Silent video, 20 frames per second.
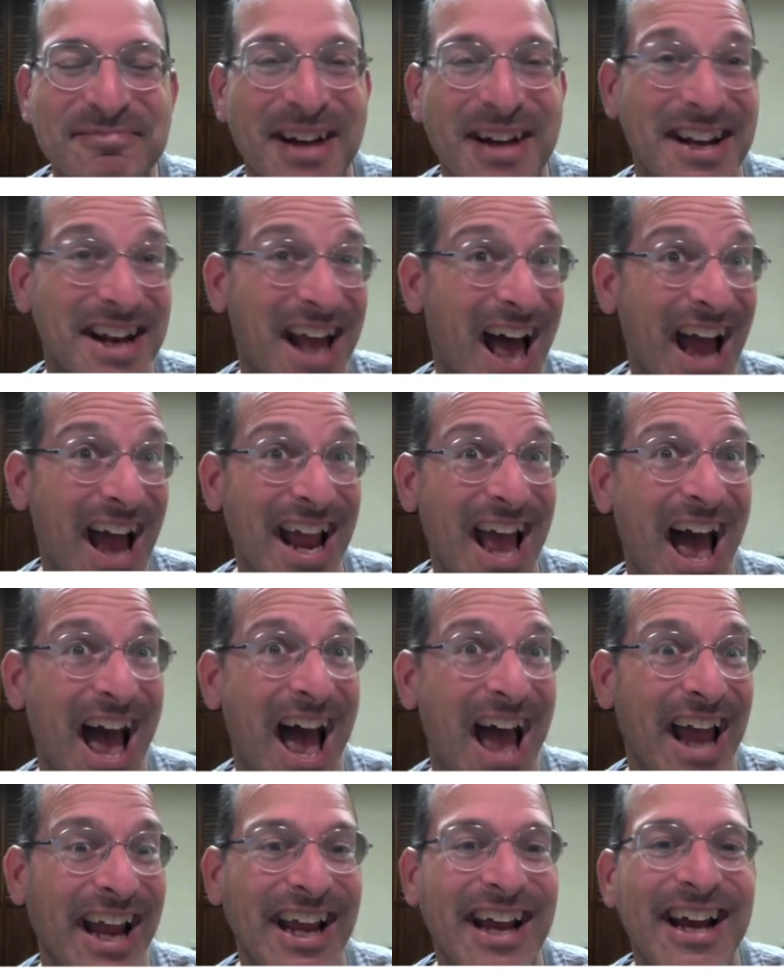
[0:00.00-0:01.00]
ben Hey
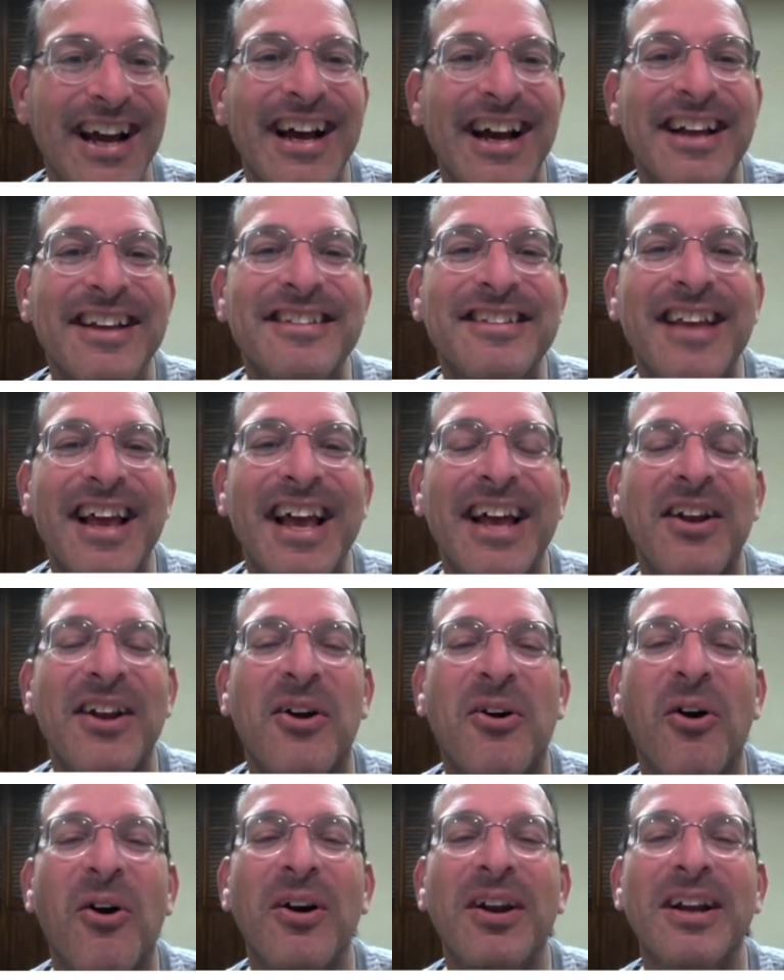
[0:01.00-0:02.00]
Hey said,
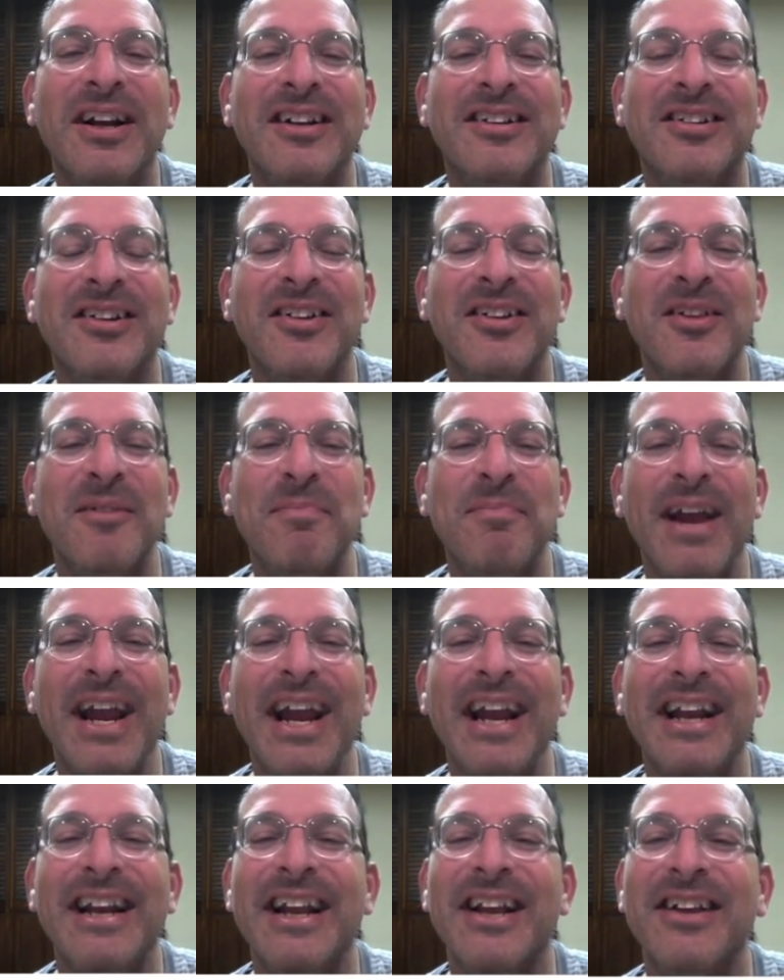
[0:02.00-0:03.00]
according to the
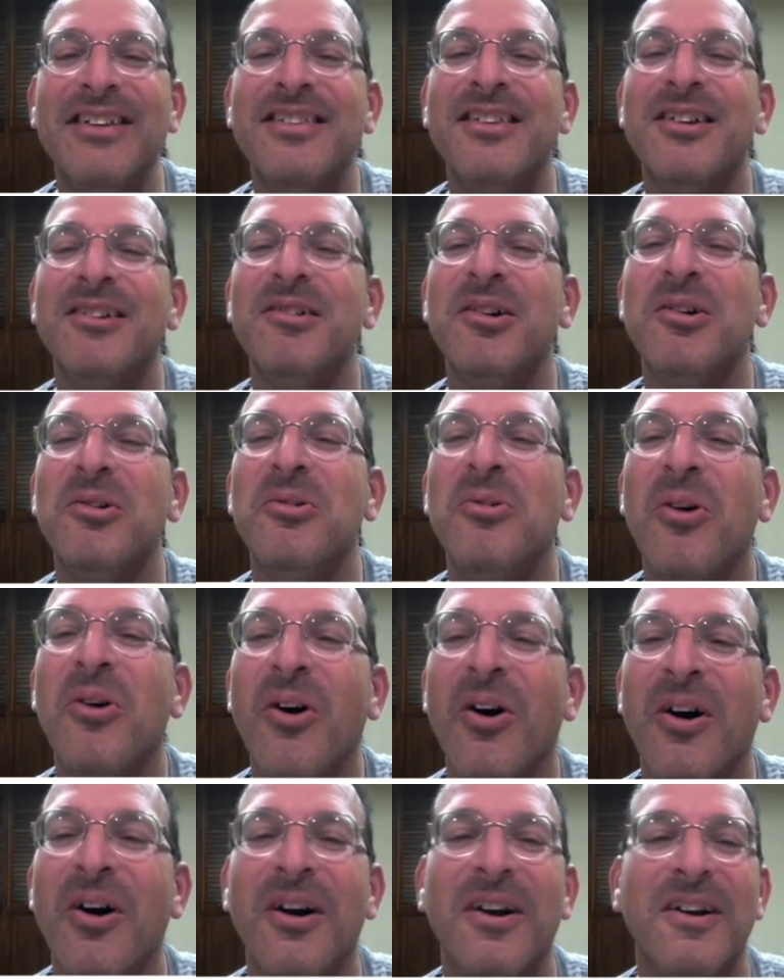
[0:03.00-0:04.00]
pain is the
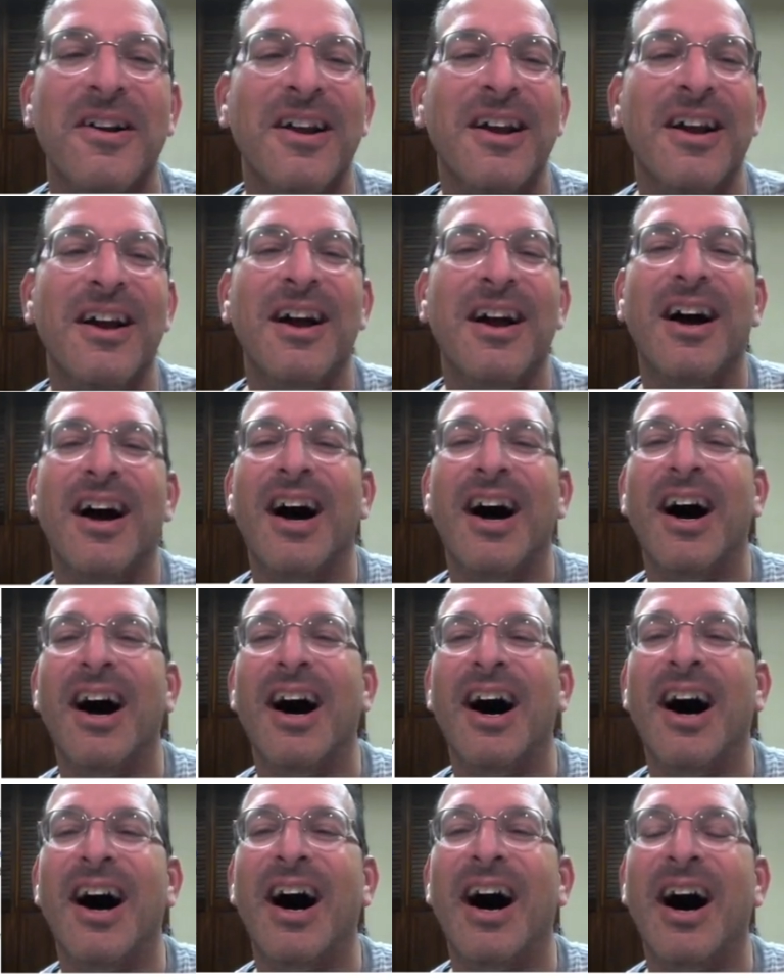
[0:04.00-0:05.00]
reward.
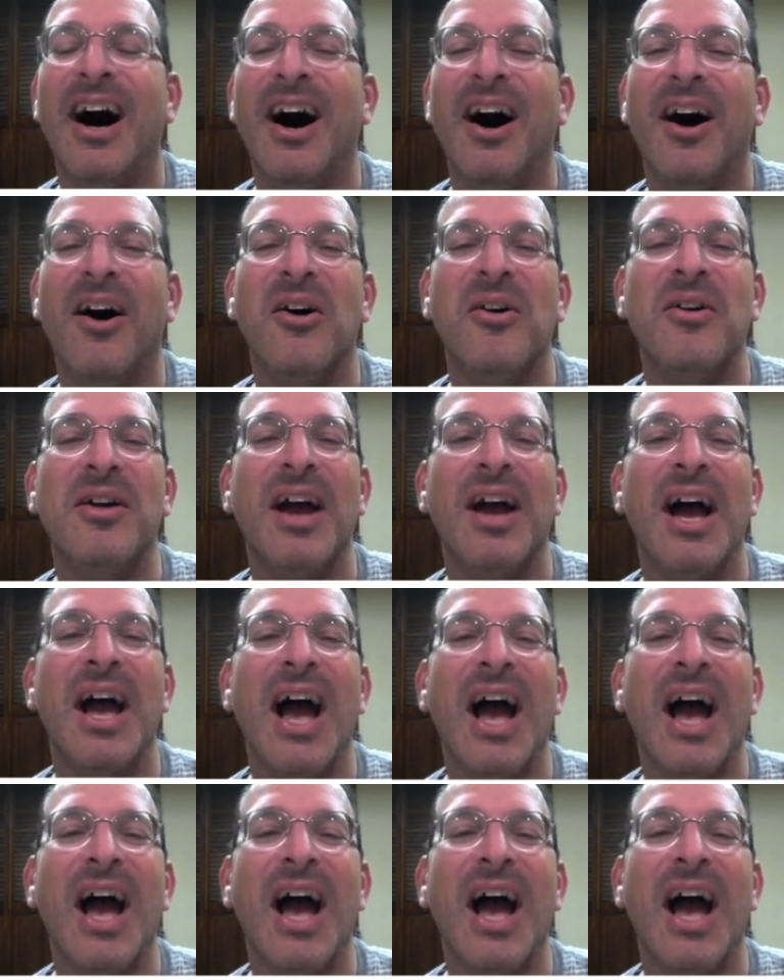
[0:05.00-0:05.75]
Uh, okay,